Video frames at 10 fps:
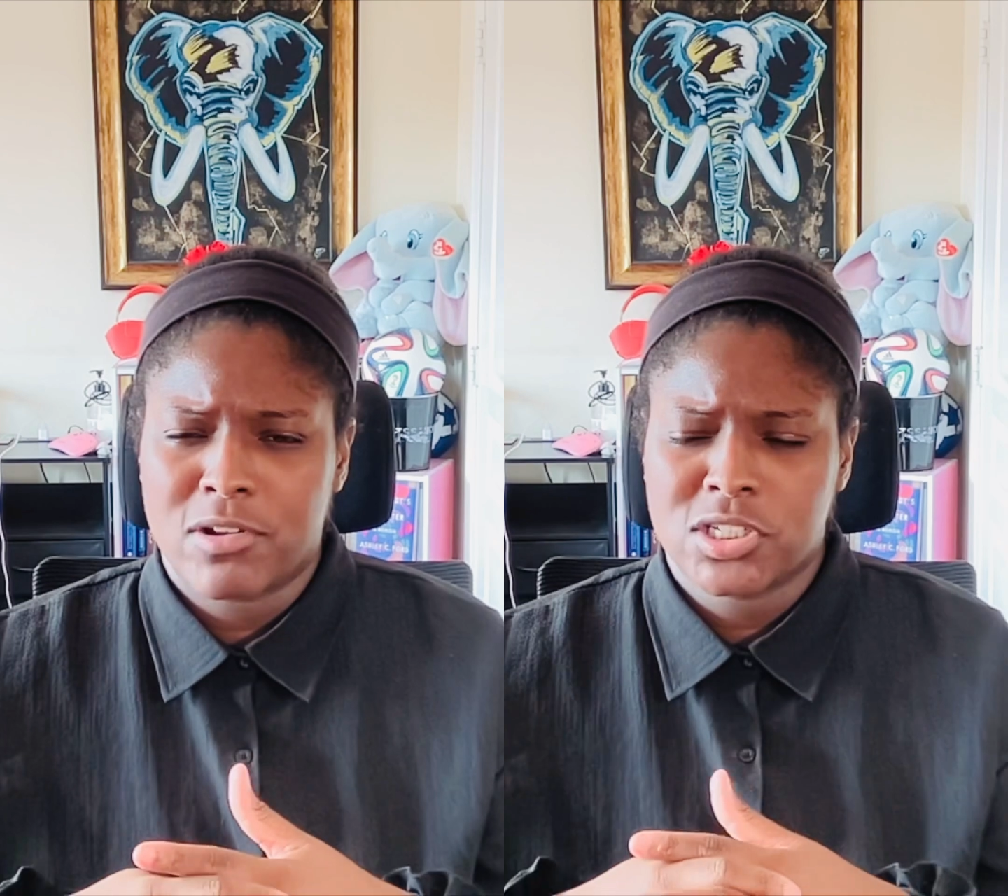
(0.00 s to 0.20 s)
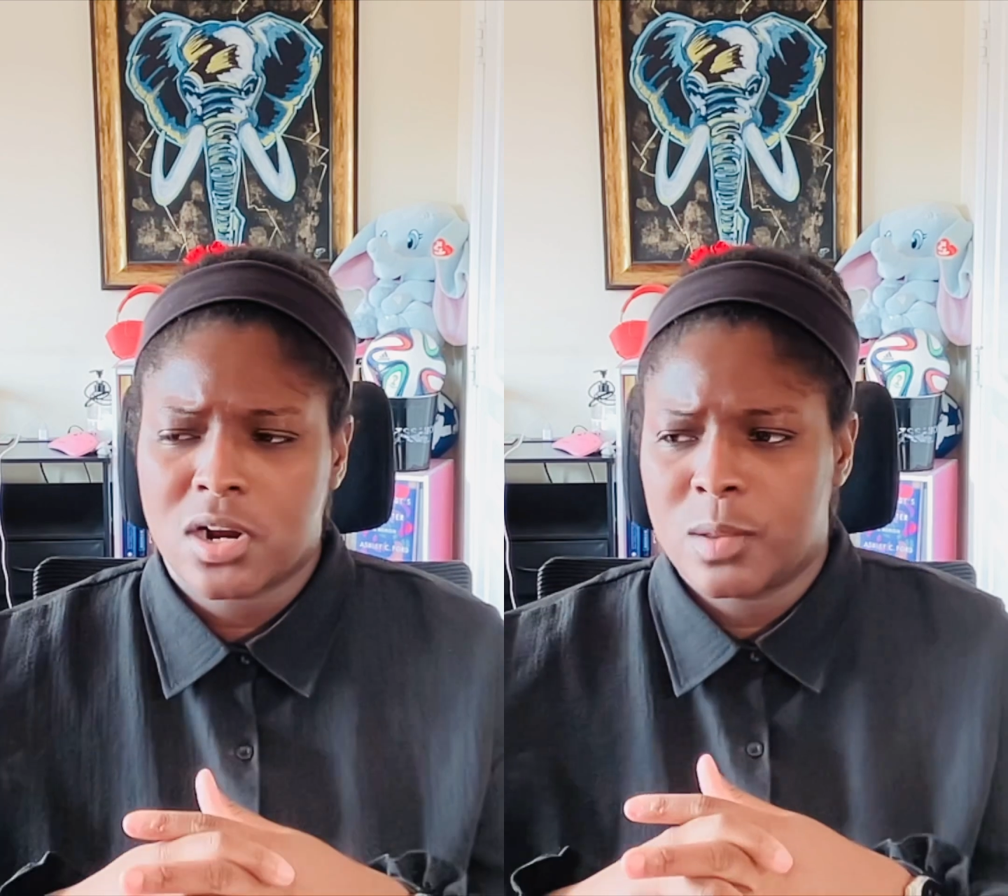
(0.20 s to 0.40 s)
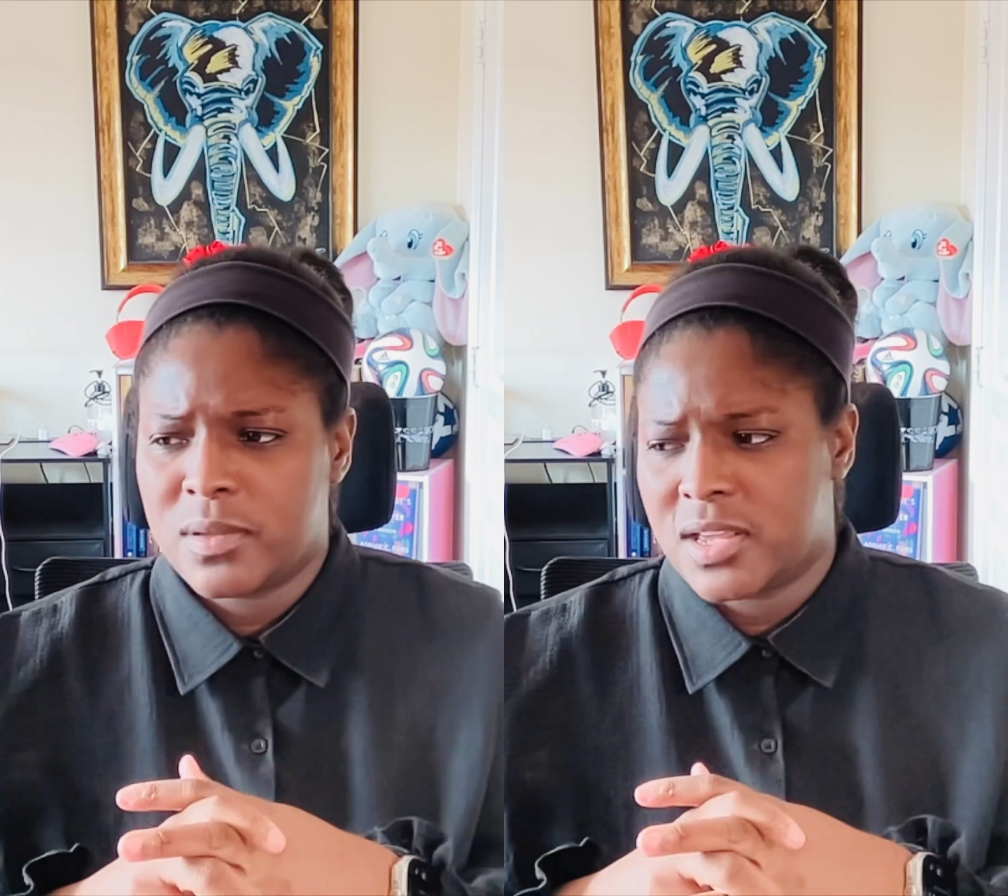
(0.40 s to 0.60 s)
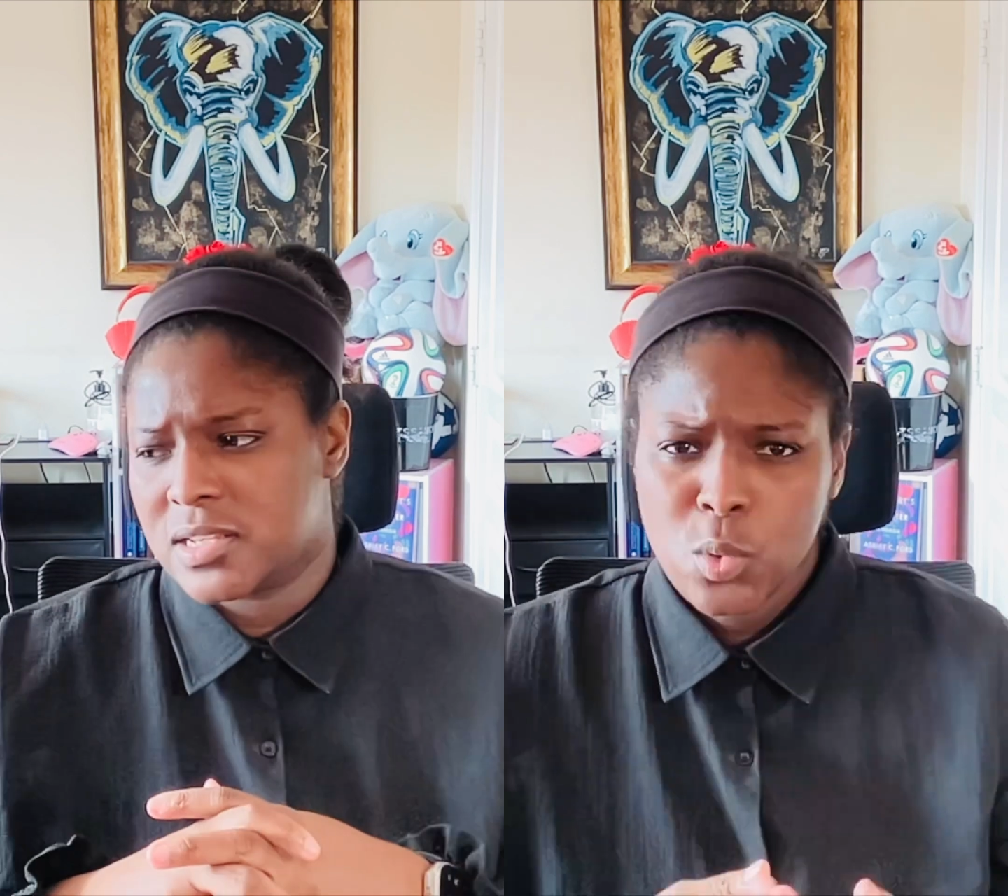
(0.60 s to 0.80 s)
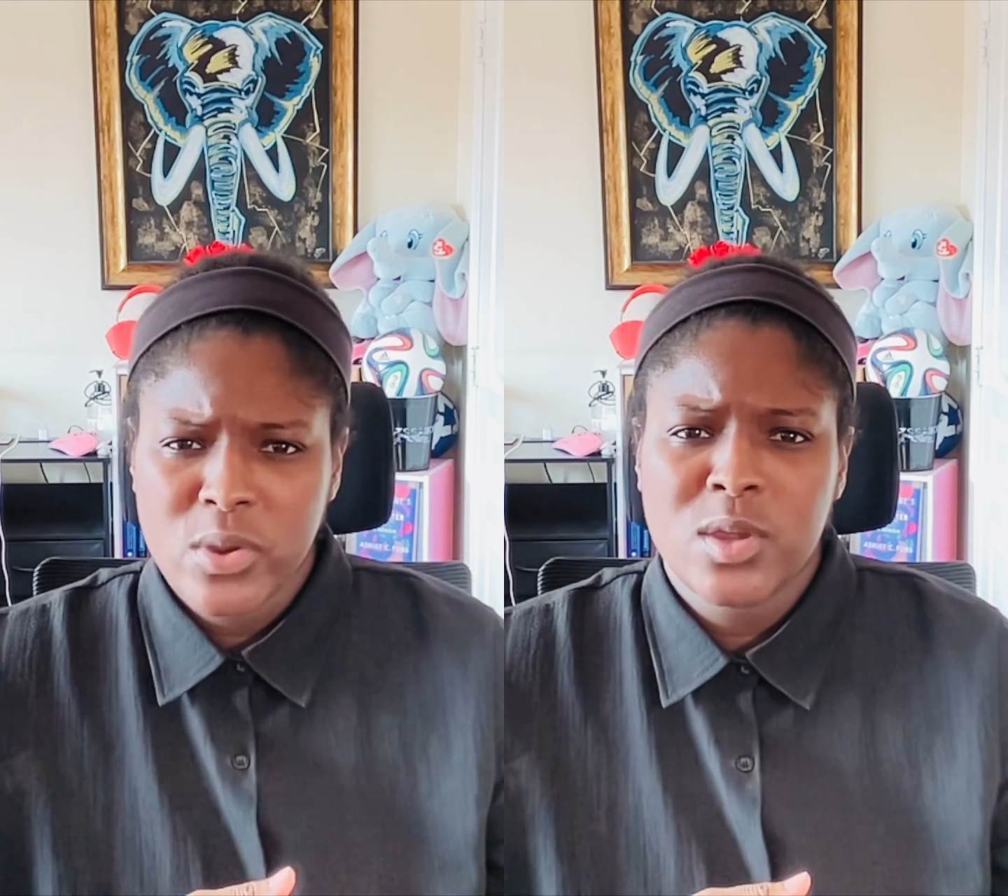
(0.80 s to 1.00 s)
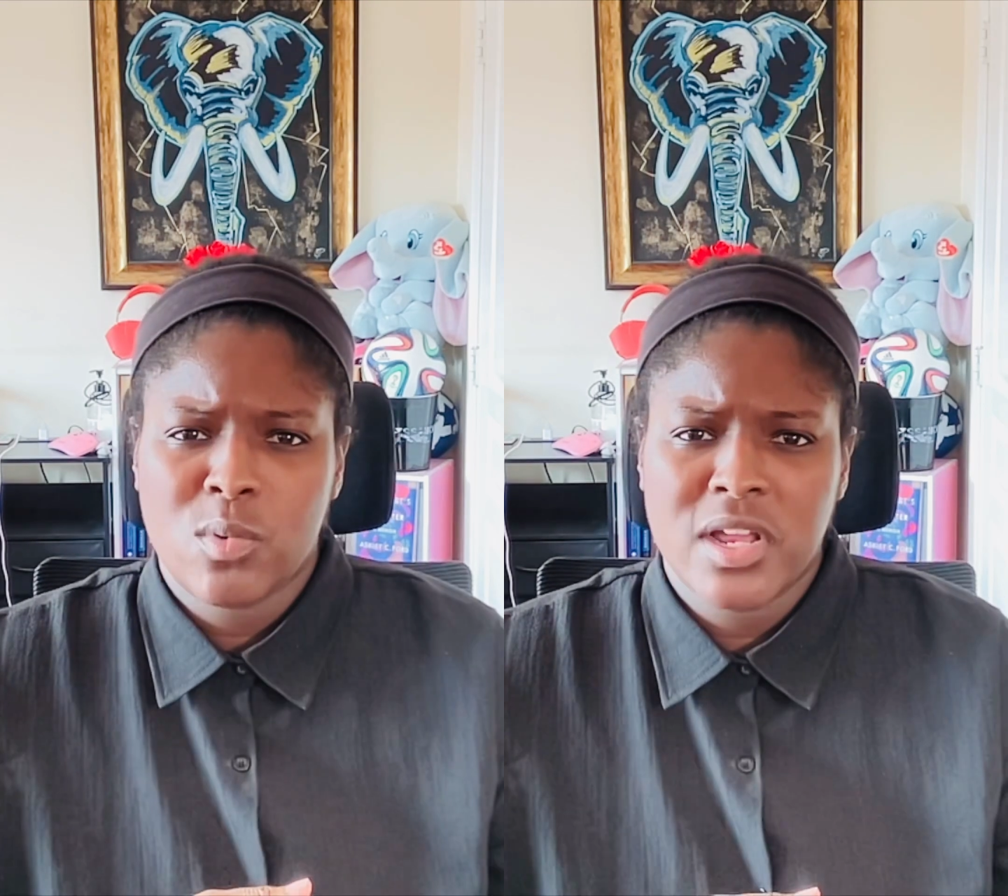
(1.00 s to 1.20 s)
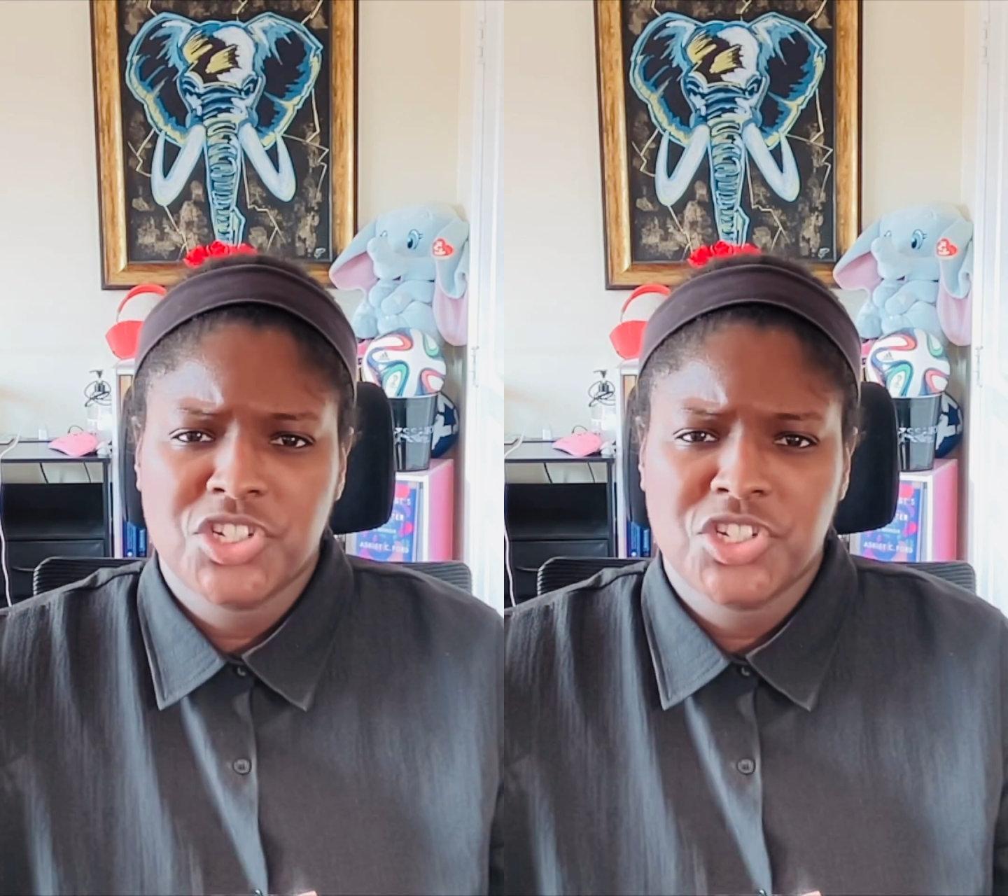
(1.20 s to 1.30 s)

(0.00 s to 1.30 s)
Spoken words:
it started, because week 1,